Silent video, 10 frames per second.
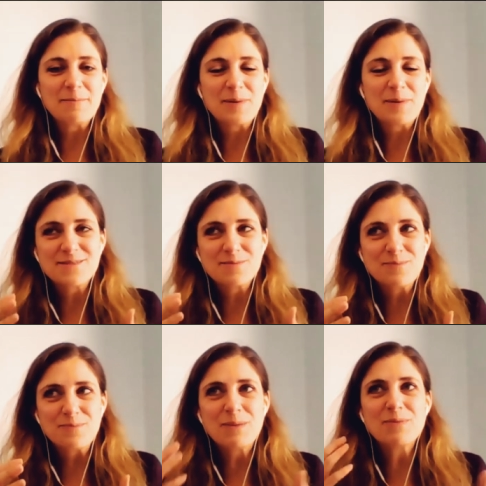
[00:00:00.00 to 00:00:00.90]
because
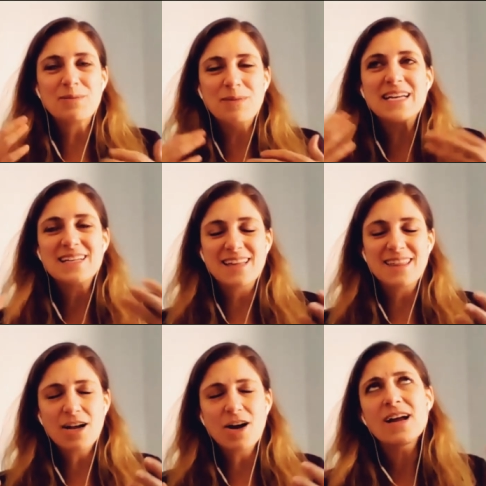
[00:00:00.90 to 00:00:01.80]
people immediately
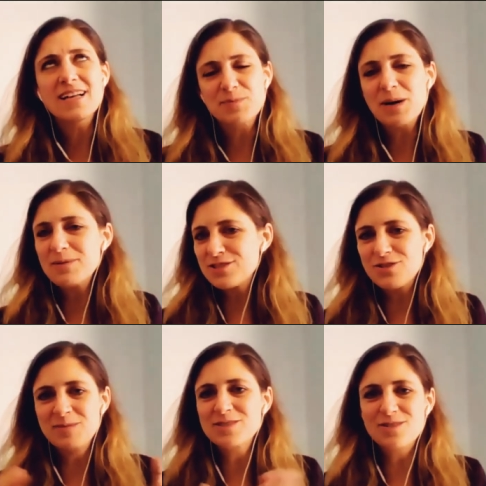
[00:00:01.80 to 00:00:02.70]
think, oh yeah, it's probably a
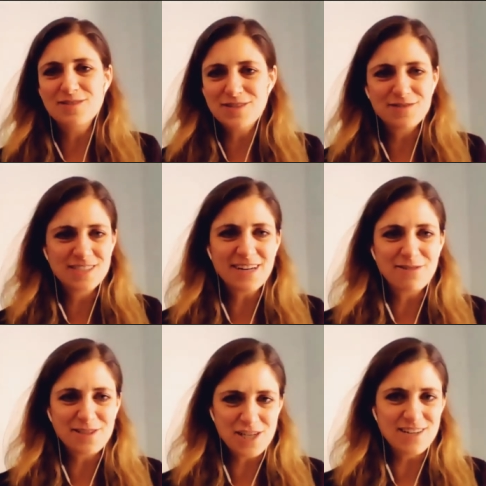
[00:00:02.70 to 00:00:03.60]
streaming service of
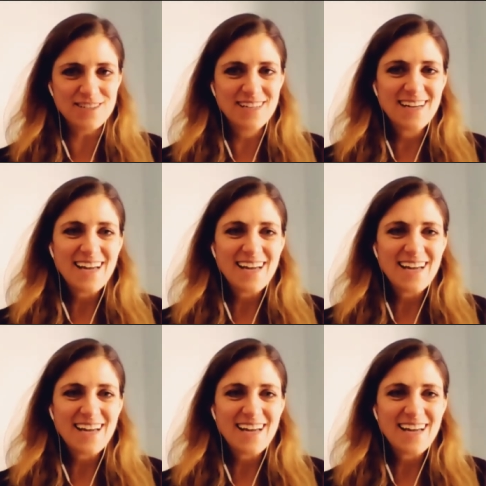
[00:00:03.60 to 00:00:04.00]
Discovery Channel.